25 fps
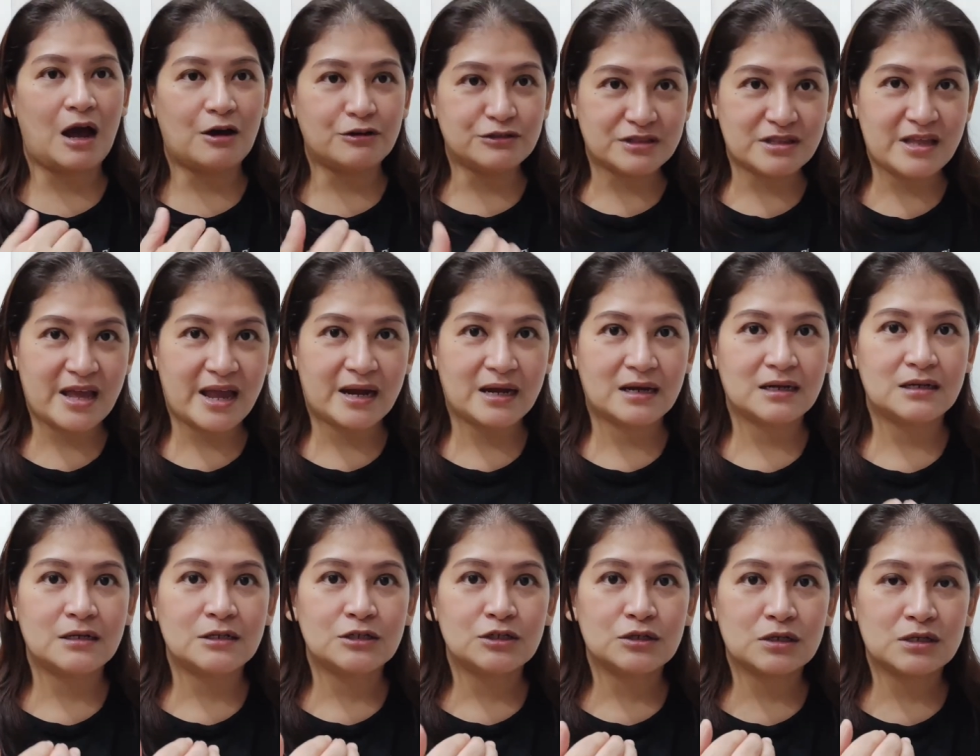out
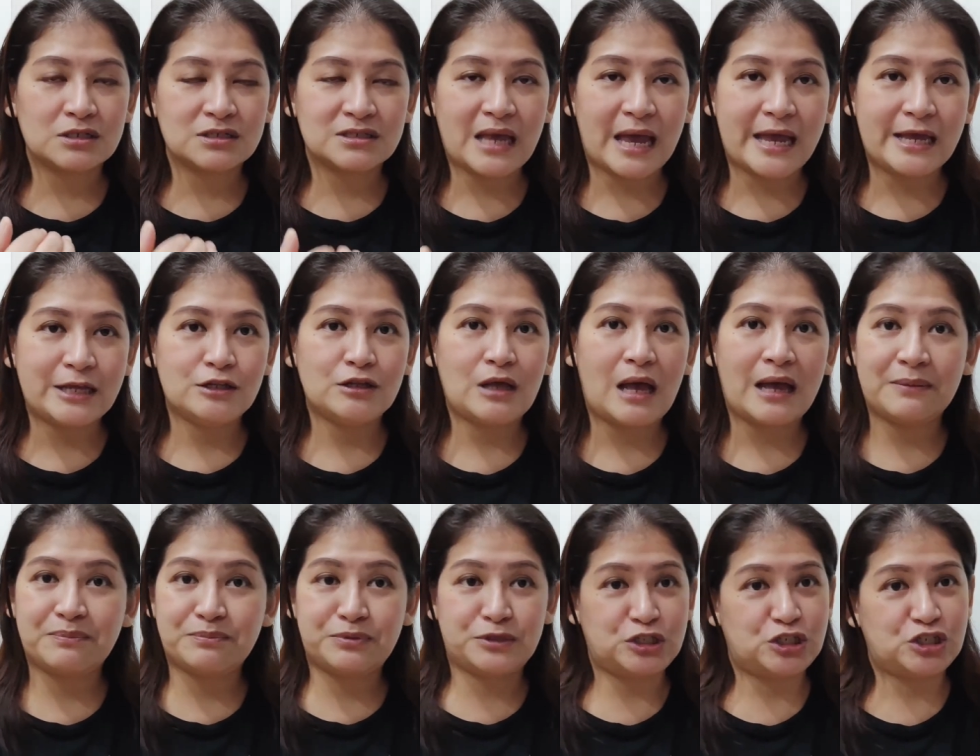there because I,
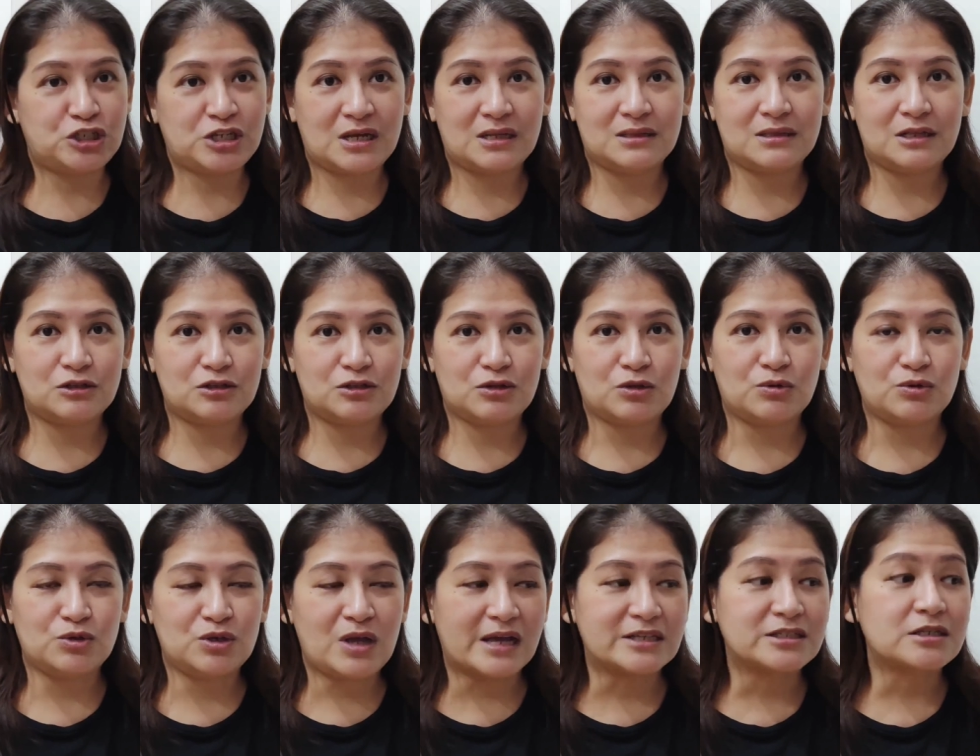I appreciate that, you
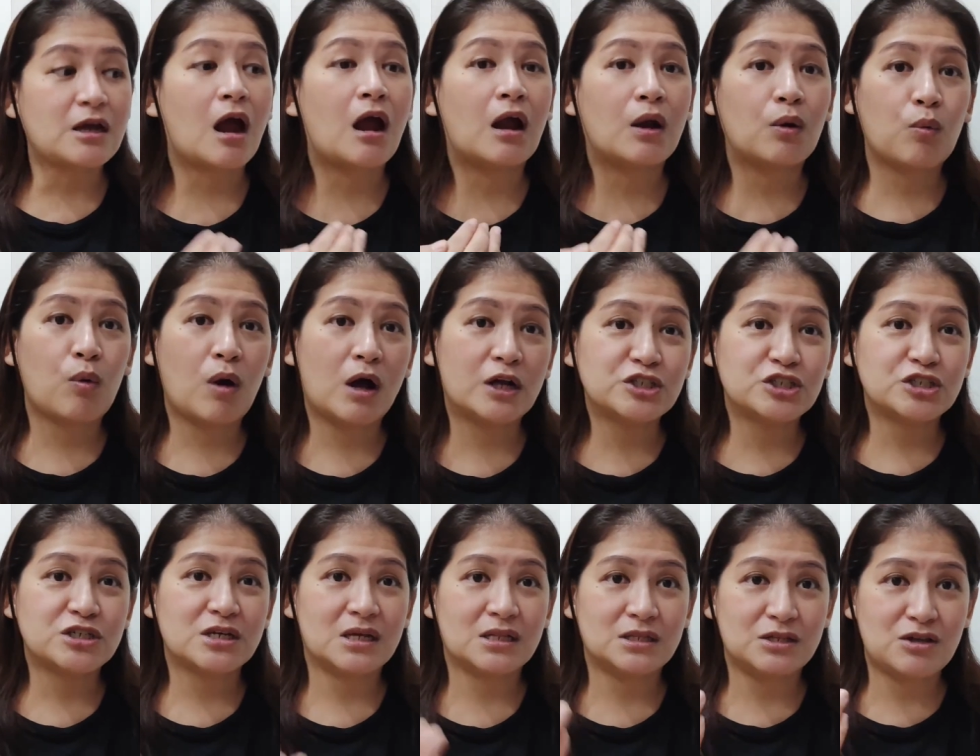know, you guys are
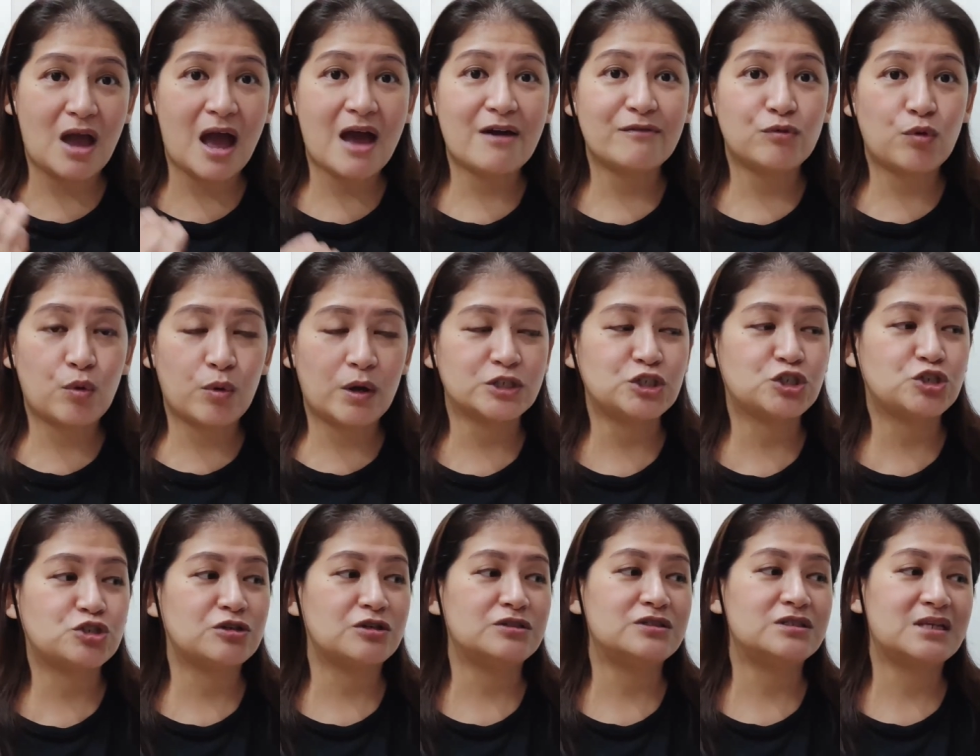watching and you have
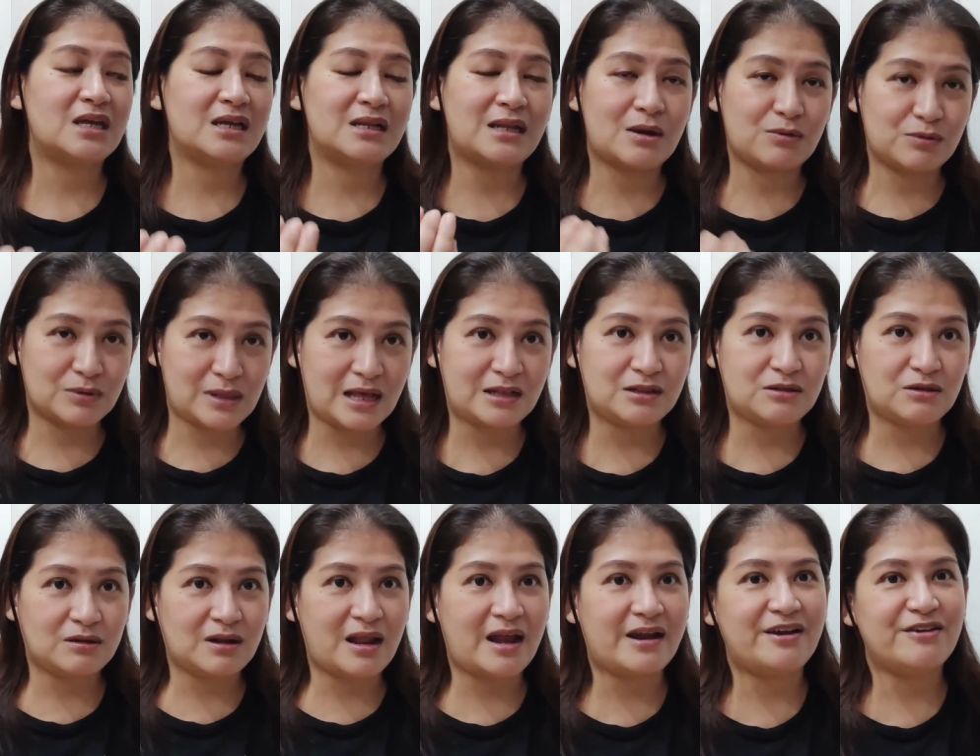questions and I would
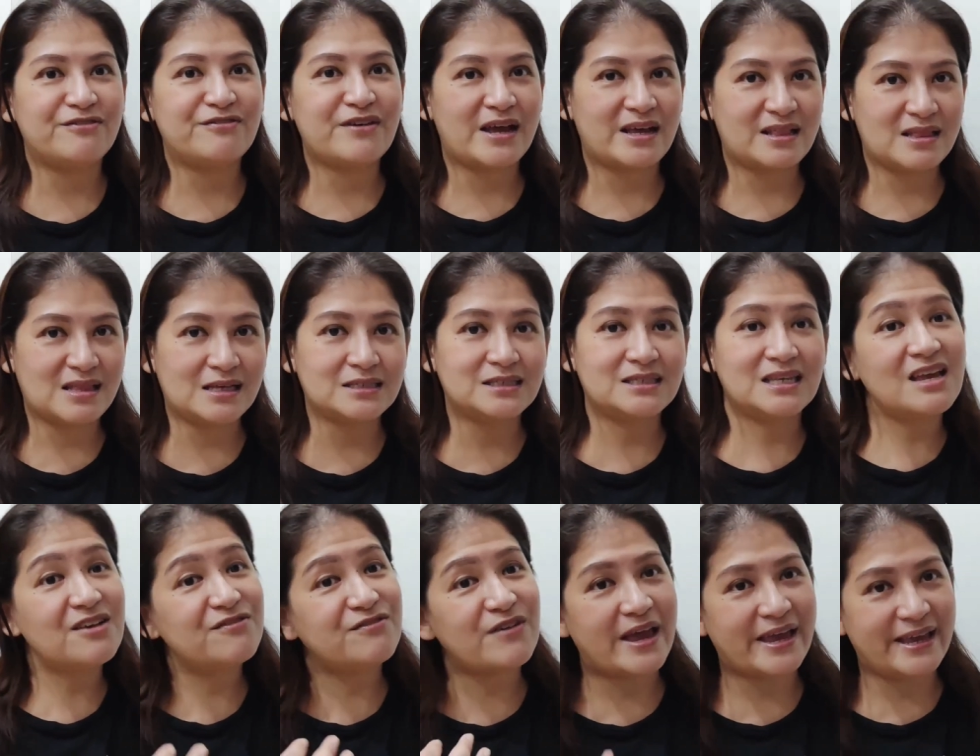like to clarify
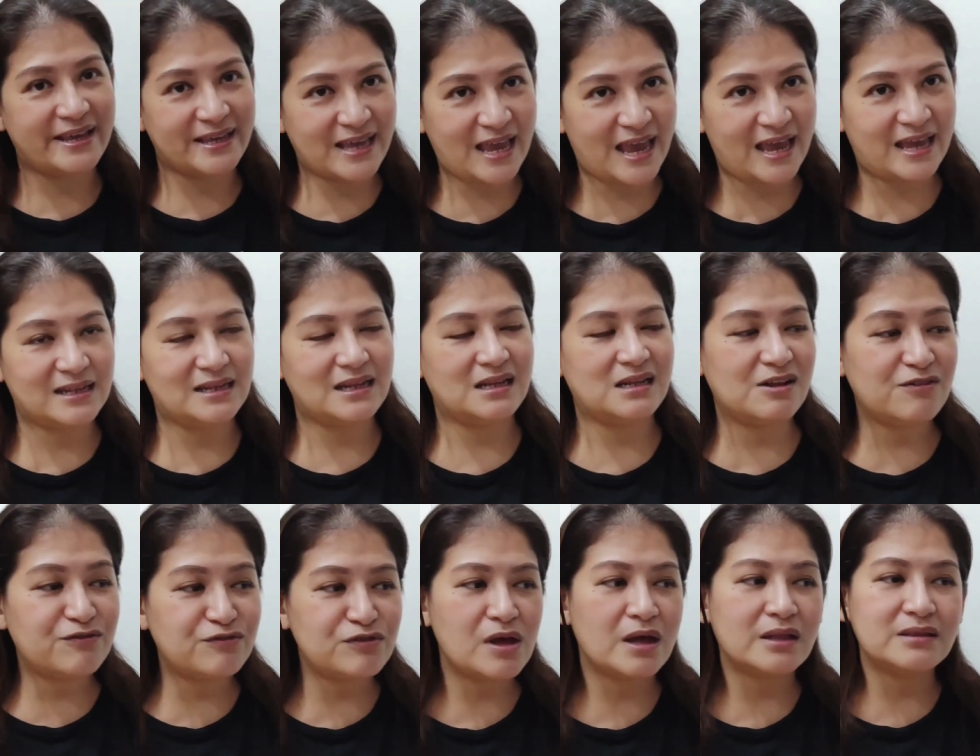things if I can.
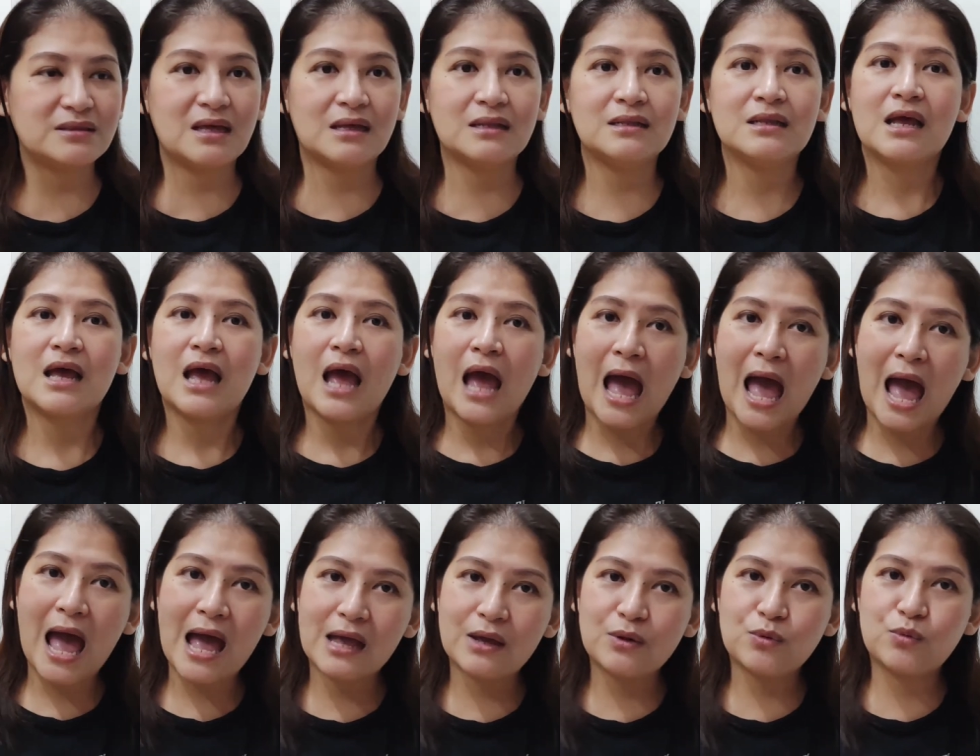And if not, then
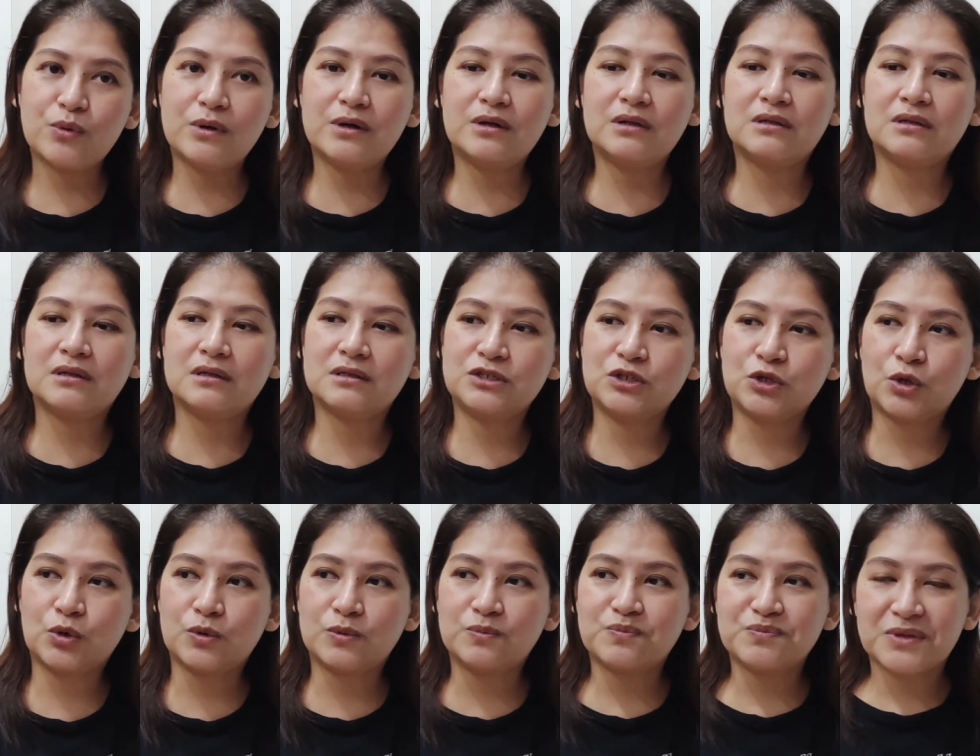I will,
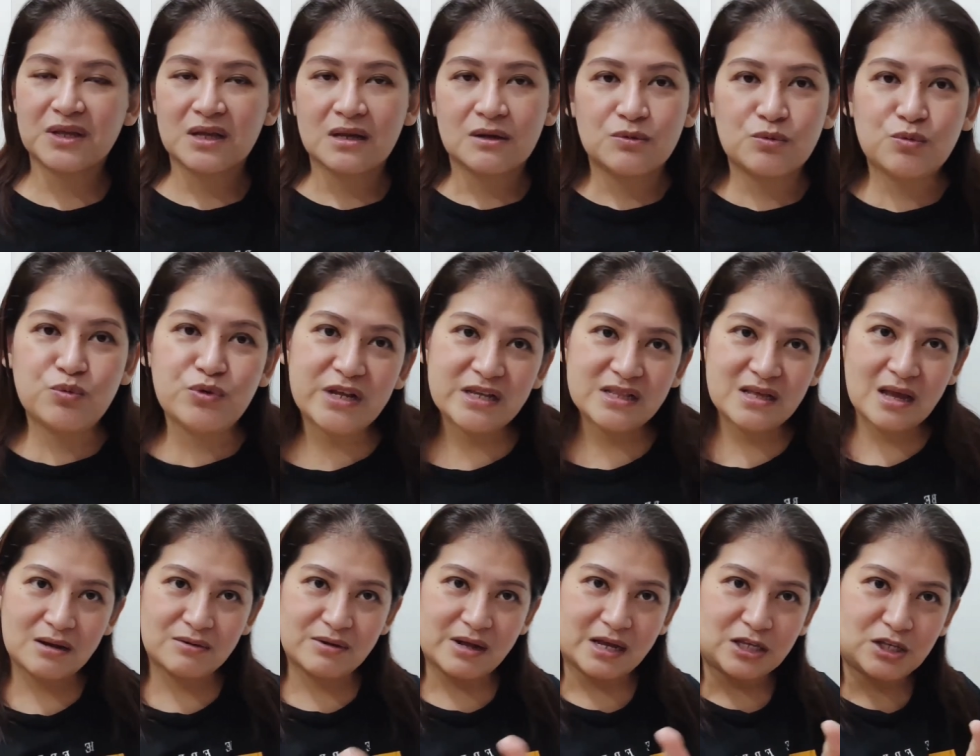you know,
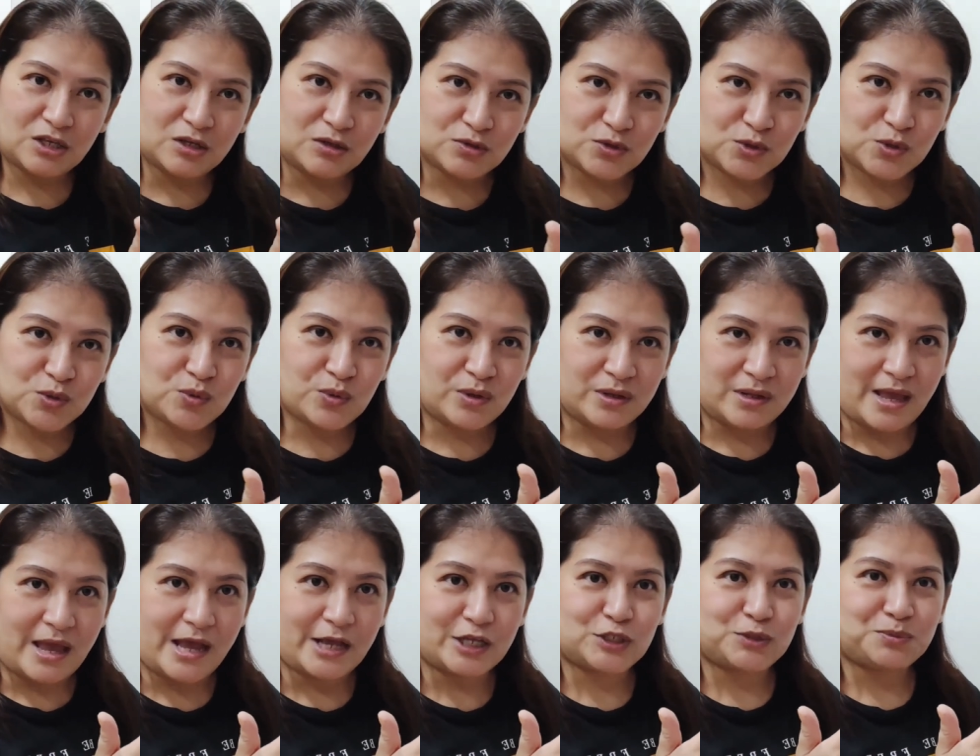redirect you to
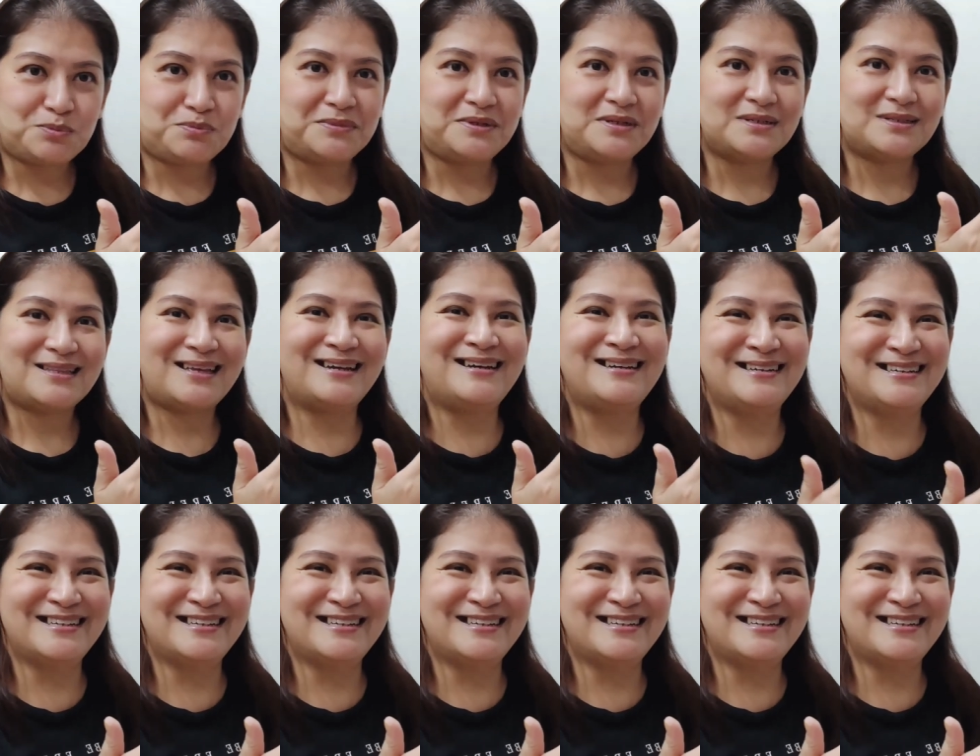an expert.